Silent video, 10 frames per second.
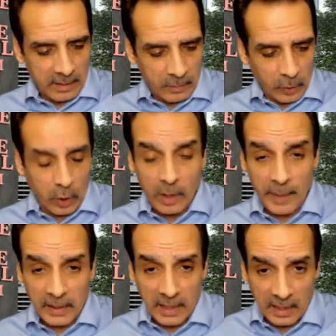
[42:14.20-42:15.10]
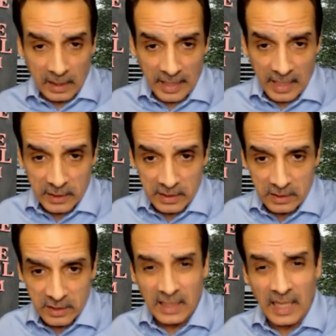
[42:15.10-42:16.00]
We'll talk about that in class.
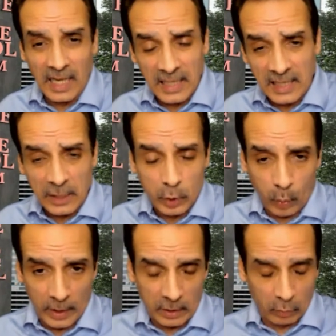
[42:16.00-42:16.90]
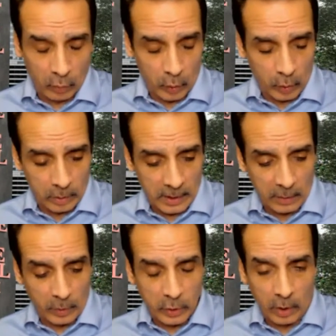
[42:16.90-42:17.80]
It's the 80-20 rule,
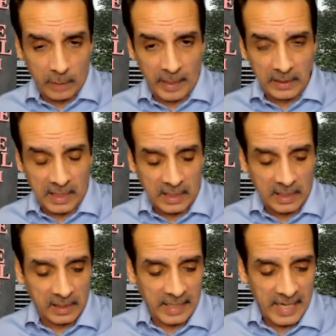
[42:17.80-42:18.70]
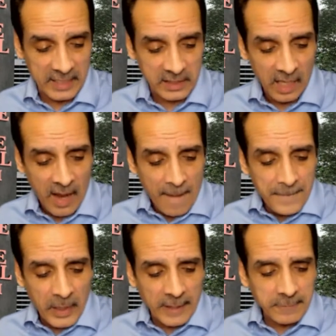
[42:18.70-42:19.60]
and we talk about that in the class.
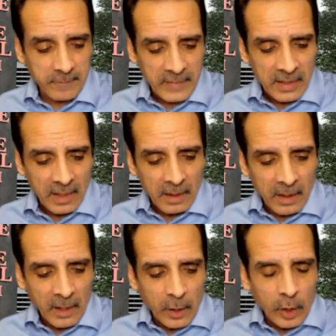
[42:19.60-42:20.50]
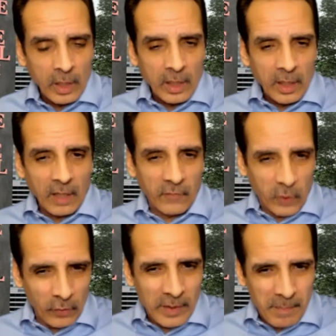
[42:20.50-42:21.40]
But if
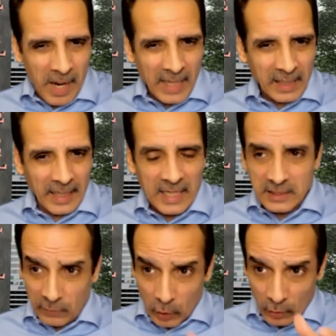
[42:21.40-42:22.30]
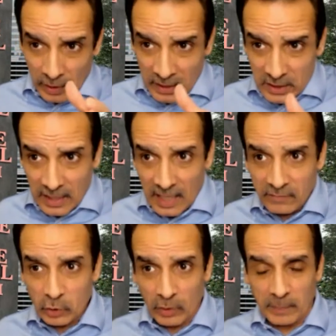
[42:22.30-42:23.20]
you're in my class, if you're in this live
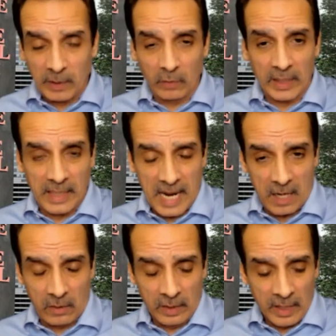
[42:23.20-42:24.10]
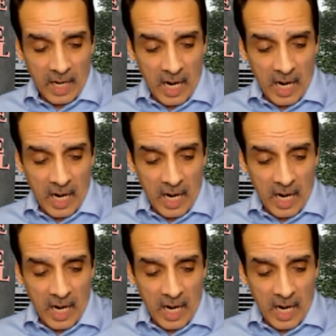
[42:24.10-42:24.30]
stream right now,